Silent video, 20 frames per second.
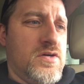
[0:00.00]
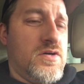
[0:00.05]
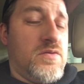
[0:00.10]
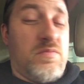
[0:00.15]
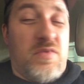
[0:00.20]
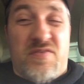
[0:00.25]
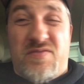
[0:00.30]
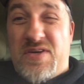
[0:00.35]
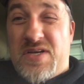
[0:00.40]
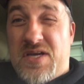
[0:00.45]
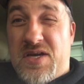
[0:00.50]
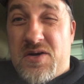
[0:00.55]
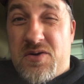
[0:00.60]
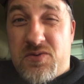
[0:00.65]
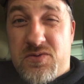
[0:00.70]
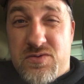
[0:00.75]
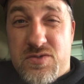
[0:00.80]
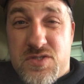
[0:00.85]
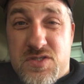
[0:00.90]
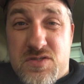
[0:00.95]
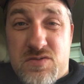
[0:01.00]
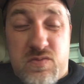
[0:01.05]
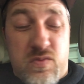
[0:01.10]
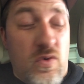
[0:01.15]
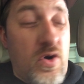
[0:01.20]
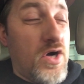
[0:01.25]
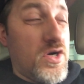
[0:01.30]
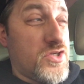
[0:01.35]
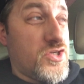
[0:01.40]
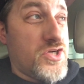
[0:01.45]
my videos,
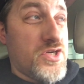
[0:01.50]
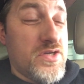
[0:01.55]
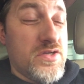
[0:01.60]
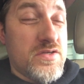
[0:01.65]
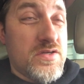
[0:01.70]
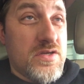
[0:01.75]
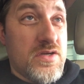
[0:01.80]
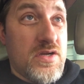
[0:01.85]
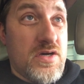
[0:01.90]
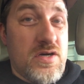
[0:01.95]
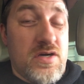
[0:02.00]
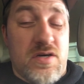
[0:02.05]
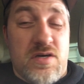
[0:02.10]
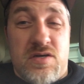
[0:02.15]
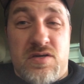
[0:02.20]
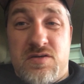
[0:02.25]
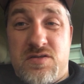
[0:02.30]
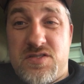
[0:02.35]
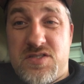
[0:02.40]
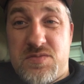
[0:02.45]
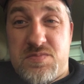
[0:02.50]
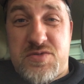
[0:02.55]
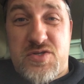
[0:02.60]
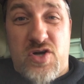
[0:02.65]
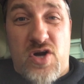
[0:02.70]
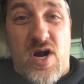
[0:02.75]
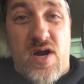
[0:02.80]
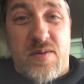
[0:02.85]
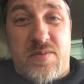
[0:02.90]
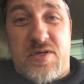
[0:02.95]
watching,
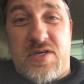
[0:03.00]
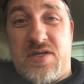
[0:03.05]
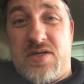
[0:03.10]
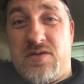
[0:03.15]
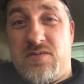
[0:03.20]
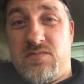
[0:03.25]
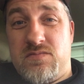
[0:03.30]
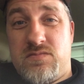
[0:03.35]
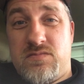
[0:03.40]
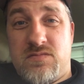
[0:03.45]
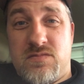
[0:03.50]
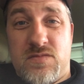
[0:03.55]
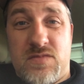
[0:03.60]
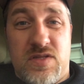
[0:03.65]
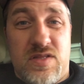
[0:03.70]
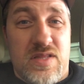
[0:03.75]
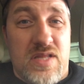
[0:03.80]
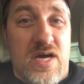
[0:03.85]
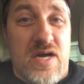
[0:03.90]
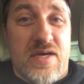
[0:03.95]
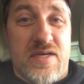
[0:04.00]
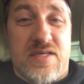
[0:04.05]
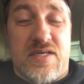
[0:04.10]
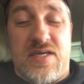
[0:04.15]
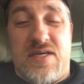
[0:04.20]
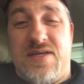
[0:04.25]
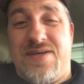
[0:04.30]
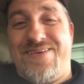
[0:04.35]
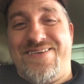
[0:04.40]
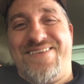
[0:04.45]
subscribing,
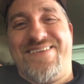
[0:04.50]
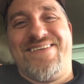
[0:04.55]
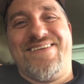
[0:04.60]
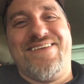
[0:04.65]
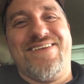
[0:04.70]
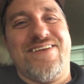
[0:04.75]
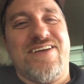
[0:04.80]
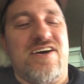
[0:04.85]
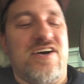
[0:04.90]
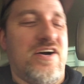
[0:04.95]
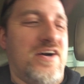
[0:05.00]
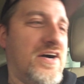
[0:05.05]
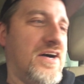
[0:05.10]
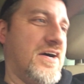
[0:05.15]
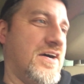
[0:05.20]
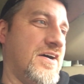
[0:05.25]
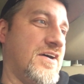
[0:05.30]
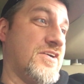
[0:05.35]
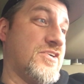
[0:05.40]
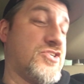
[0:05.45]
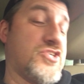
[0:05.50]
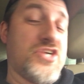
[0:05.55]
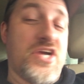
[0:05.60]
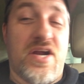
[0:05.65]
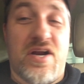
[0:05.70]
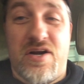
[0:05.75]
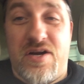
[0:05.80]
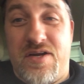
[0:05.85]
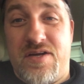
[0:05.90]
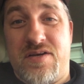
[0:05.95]
liking,
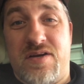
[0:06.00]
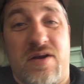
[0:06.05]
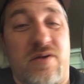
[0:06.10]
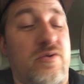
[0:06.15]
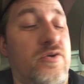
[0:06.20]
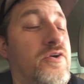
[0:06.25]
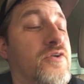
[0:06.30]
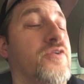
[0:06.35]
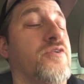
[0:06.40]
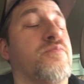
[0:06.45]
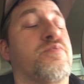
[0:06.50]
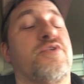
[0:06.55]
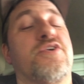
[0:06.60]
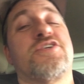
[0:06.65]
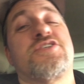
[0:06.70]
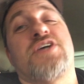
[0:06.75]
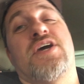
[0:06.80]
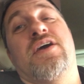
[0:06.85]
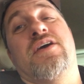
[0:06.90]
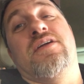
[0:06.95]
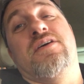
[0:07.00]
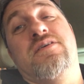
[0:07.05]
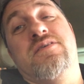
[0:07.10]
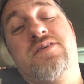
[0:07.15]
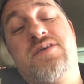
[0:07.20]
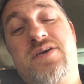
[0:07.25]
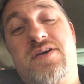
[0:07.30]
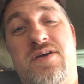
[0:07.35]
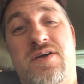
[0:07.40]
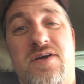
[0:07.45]
sharing. I really do appreciate it.
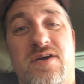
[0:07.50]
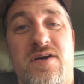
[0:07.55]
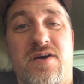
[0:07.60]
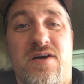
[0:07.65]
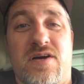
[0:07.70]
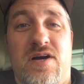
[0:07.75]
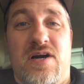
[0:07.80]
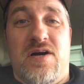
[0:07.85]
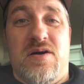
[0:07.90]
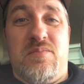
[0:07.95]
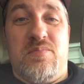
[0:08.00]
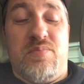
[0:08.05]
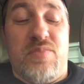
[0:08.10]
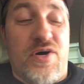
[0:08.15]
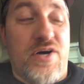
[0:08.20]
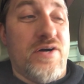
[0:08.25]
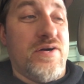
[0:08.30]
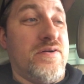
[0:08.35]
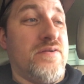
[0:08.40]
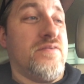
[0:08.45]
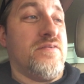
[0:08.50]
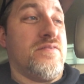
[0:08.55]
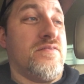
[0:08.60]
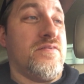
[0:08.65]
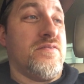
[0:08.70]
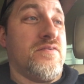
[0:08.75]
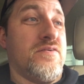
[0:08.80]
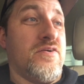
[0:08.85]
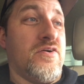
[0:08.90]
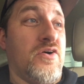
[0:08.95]
But
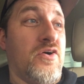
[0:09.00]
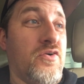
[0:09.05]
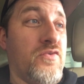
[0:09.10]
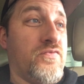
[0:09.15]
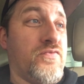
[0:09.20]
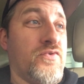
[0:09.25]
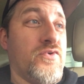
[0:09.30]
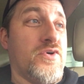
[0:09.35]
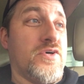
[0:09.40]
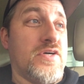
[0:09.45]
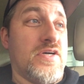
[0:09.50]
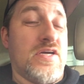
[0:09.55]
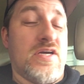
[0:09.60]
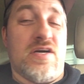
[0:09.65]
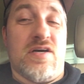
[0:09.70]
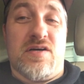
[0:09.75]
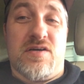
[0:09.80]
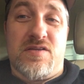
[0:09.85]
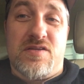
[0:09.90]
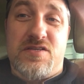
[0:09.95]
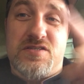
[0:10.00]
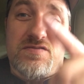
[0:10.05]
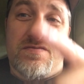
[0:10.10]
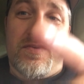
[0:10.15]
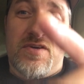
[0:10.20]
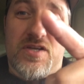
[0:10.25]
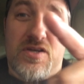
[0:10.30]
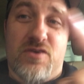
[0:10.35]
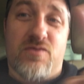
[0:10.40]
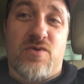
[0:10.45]
hopefully this
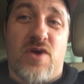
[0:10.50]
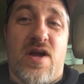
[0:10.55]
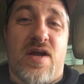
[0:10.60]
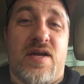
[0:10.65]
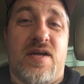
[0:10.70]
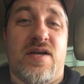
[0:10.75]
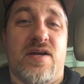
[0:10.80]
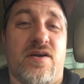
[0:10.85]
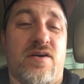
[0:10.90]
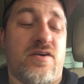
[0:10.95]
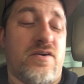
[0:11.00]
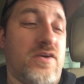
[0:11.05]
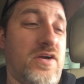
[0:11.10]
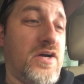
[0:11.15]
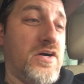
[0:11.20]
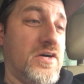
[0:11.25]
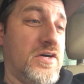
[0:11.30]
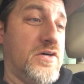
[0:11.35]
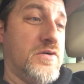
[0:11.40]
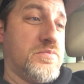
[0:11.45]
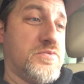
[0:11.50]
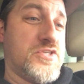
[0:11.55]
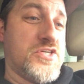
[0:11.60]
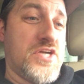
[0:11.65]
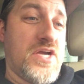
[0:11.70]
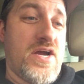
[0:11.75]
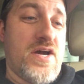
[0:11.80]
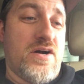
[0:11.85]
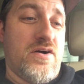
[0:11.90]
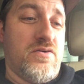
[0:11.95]
video right here helps you
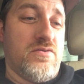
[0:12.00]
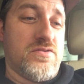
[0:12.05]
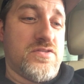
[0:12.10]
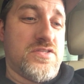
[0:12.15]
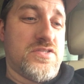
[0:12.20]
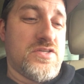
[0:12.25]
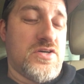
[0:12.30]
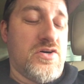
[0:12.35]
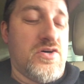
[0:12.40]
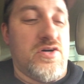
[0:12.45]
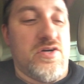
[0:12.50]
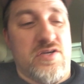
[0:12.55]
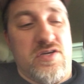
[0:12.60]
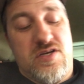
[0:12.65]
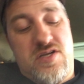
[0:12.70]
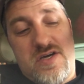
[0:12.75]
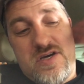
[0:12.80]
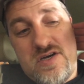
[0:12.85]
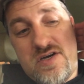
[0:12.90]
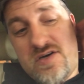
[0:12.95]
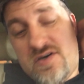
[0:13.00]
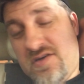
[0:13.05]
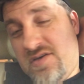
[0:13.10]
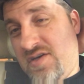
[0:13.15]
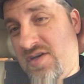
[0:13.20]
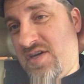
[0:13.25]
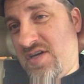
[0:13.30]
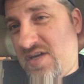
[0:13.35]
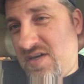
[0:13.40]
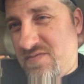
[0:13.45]
out on
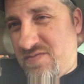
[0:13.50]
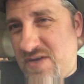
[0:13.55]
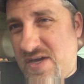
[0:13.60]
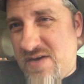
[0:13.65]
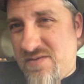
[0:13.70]
if you have